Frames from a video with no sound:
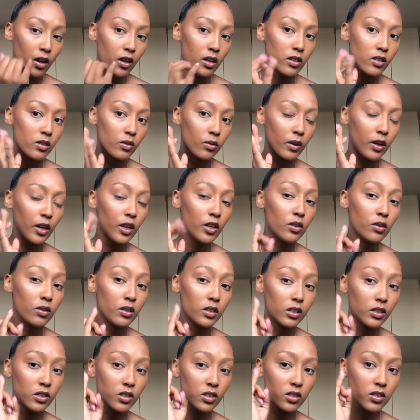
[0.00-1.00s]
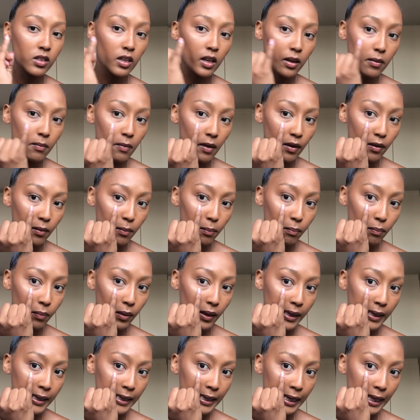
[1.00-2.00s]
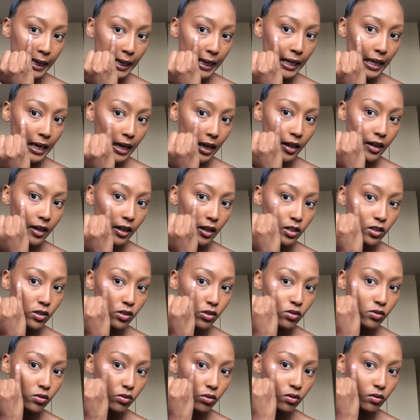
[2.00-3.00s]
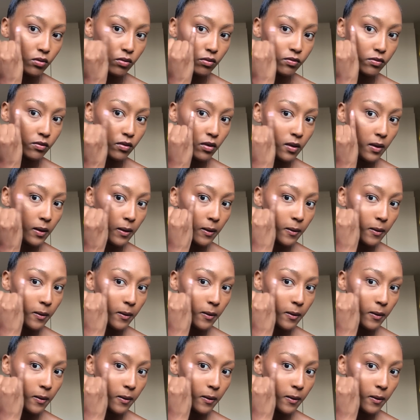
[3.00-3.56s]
So what I do is I just take my pinky and I just sort of